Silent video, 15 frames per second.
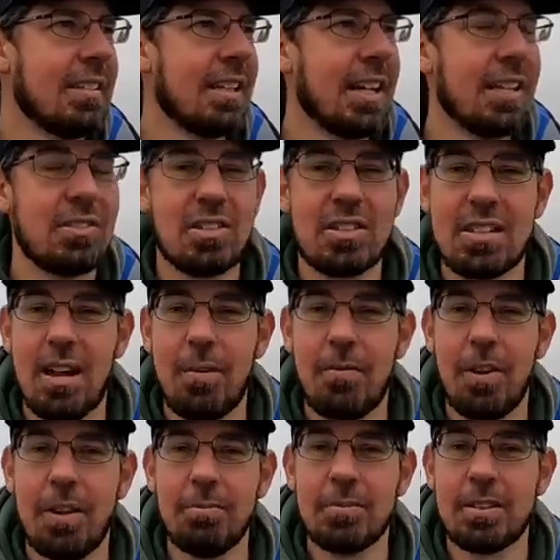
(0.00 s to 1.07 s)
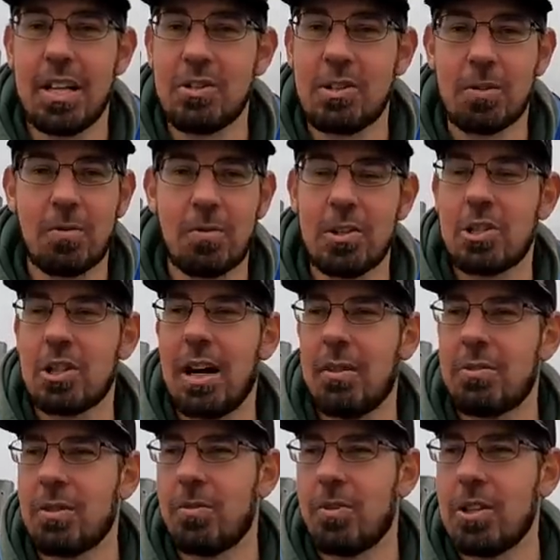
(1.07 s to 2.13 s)
and uh, just have fun catching fish
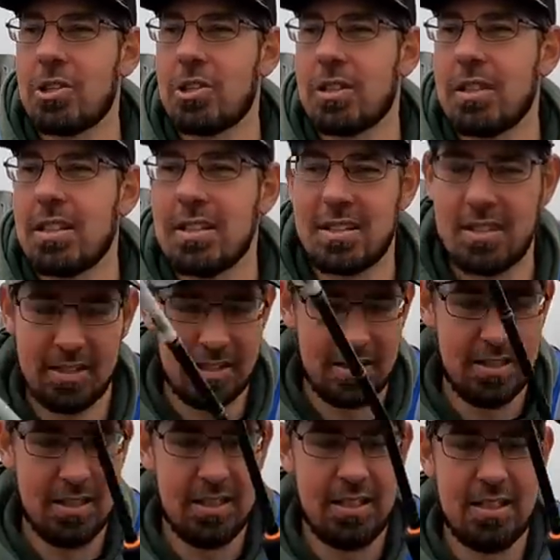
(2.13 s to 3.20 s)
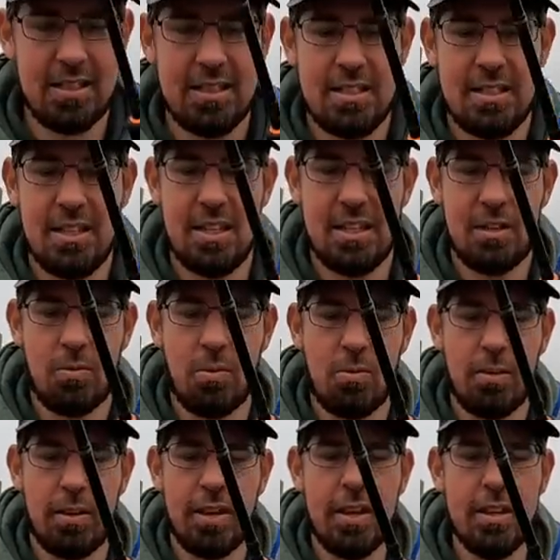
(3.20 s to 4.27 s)
after fish. And there's nothing
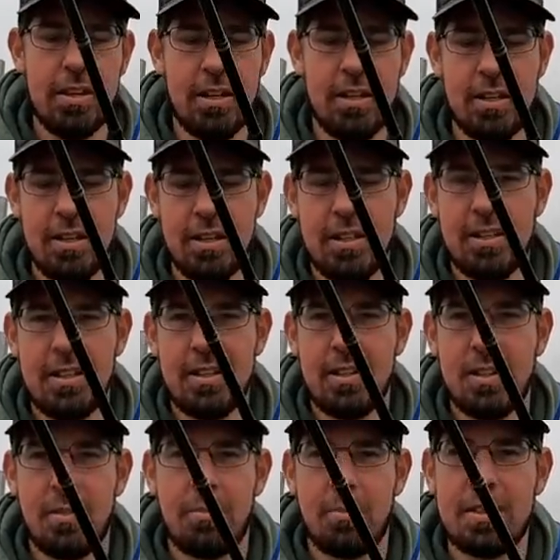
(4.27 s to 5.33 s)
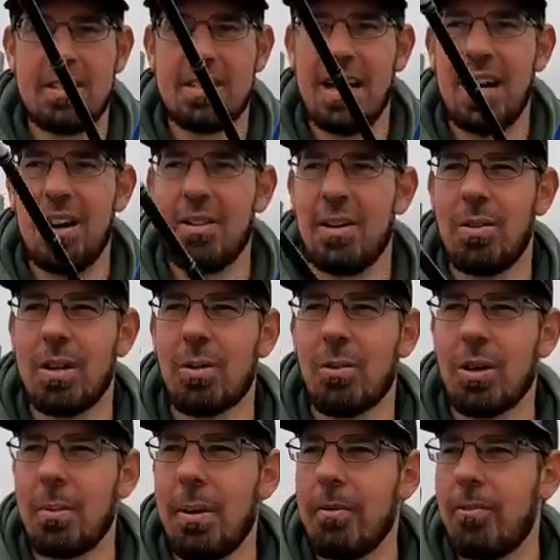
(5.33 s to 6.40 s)
wrong with that. But uh, I reckon
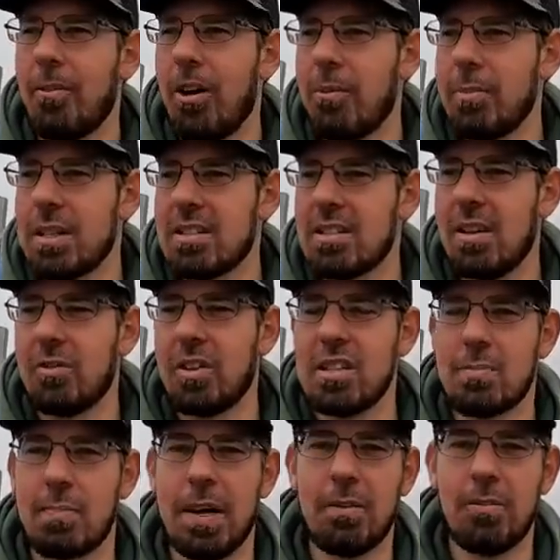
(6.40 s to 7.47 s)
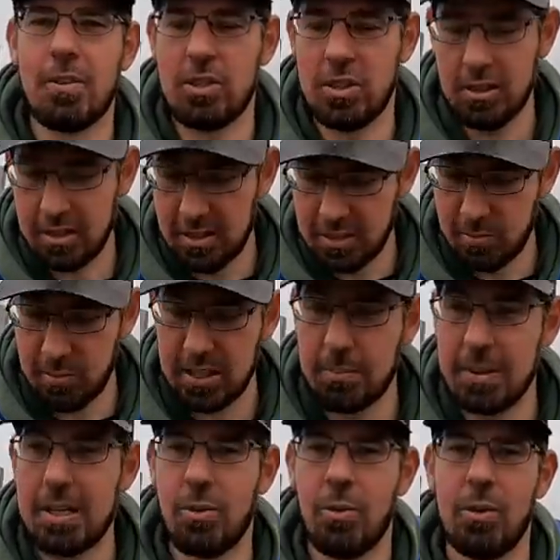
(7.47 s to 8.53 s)
we have got about five minutes left of this bait fishing because we're
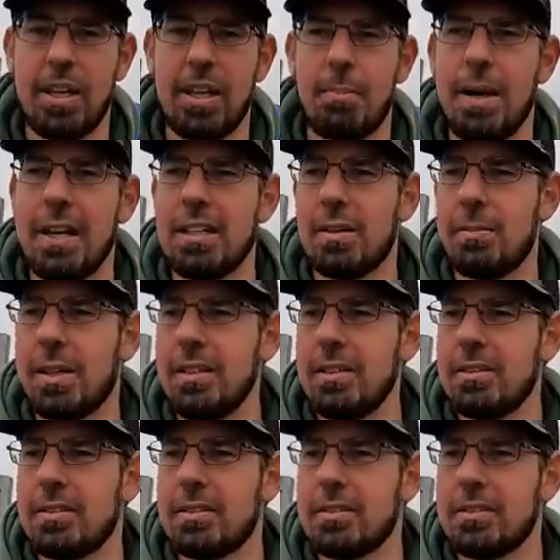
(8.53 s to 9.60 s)
going to be all out of bait in a minute.